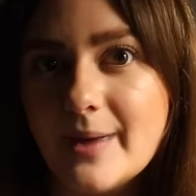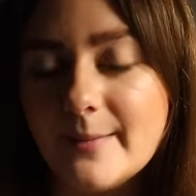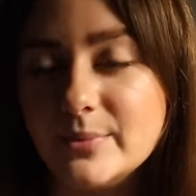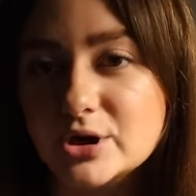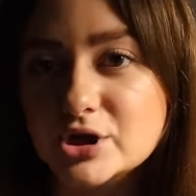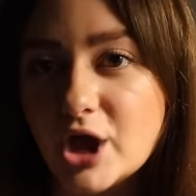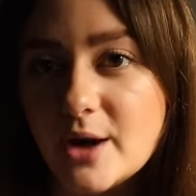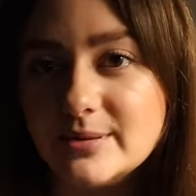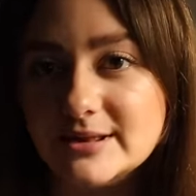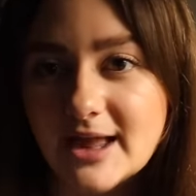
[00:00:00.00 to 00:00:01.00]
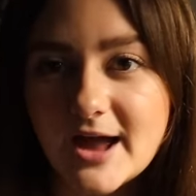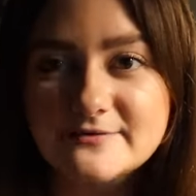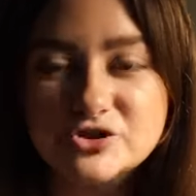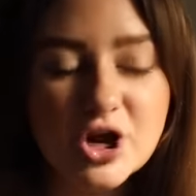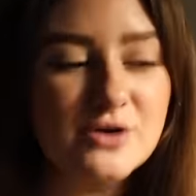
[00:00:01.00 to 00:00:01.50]
my book club
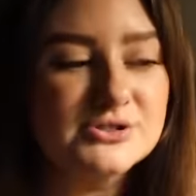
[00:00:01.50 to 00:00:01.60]
live show,